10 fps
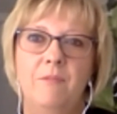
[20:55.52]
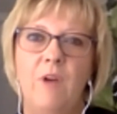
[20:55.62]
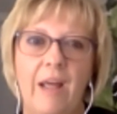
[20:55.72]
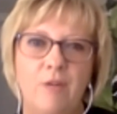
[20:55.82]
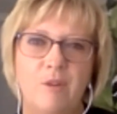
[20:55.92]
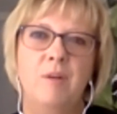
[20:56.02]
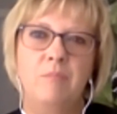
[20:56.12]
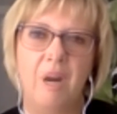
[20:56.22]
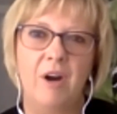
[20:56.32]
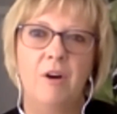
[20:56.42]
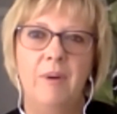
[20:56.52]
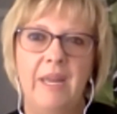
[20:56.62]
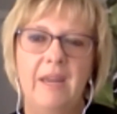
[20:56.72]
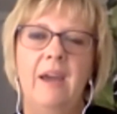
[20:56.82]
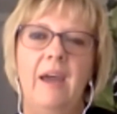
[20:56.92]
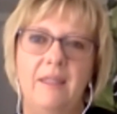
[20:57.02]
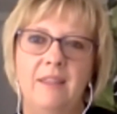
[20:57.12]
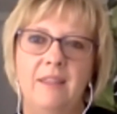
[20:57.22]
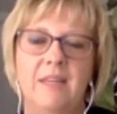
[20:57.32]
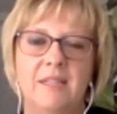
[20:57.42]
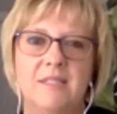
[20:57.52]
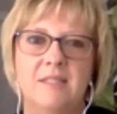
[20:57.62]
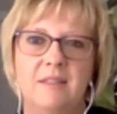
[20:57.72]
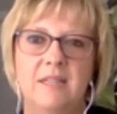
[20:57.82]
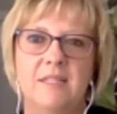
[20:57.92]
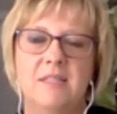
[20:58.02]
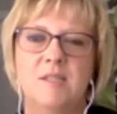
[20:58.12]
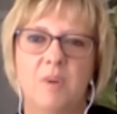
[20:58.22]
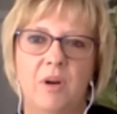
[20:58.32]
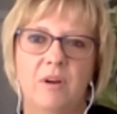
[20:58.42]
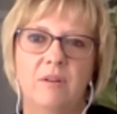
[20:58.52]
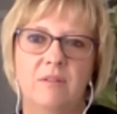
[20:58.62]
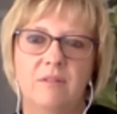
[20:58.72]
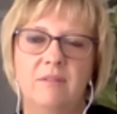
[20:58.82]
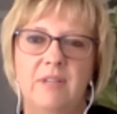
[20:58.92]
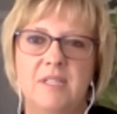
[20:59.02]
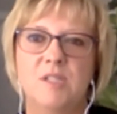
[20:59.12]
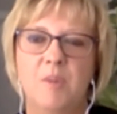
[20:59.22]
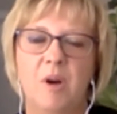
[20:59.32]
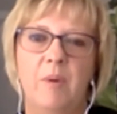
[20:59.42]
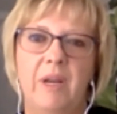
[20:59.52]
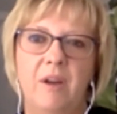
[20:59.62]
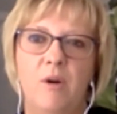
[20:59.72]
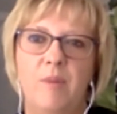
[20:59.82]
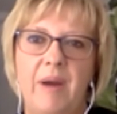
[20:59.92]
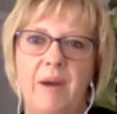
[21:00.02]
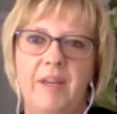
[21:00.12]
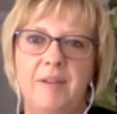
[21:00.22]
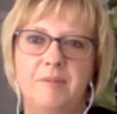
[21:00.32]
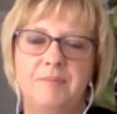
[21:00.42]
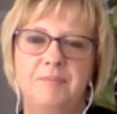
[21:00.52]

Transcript: rather than borrowing, I think that's a smart way to go about it.